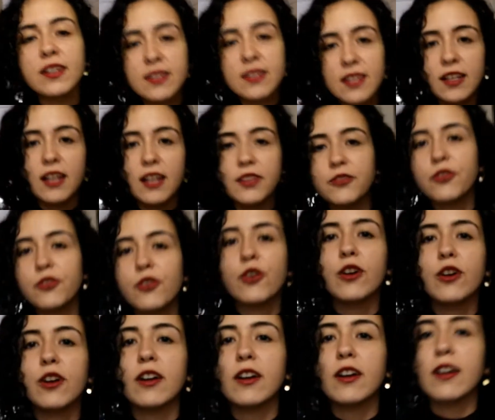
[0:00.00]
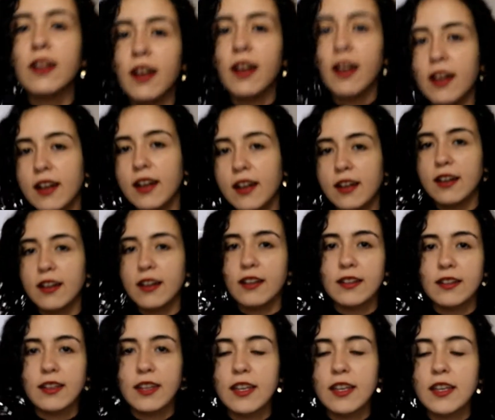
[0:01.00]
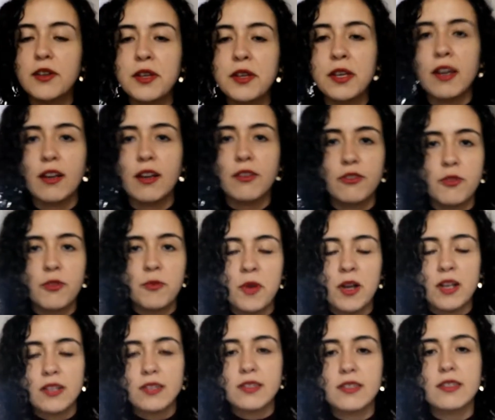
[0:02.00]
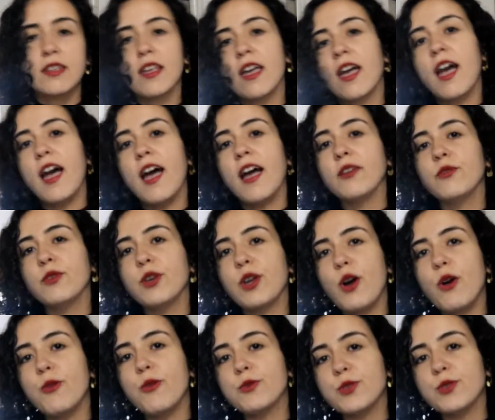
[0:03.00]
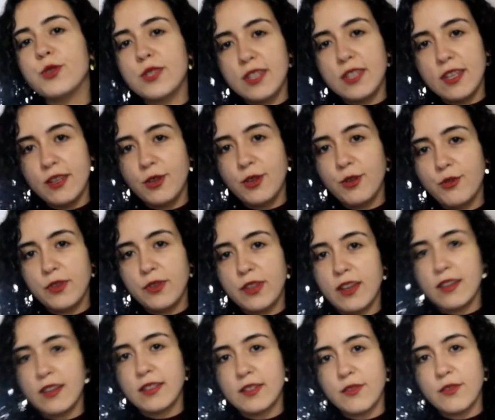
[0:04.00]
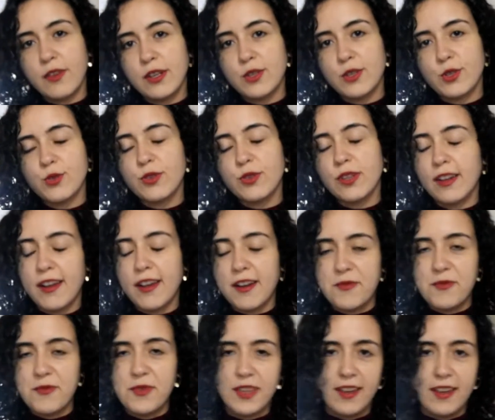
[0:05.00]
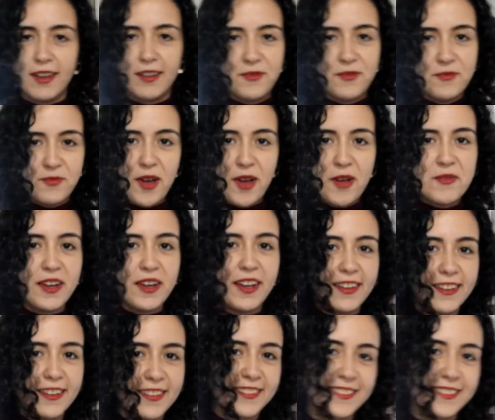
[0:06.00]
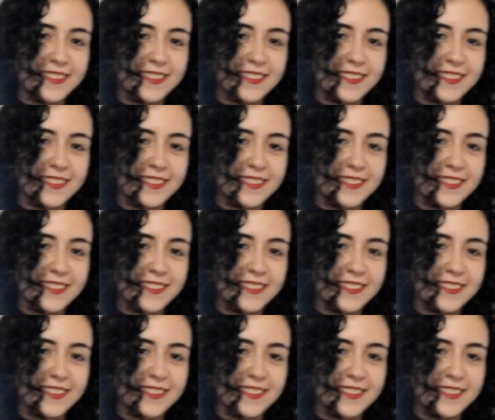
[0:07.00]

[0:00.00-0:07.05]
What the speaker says: thanks a lot for hearing from us, and we hope to see you with us very soon in Arabeya. Bye-bye.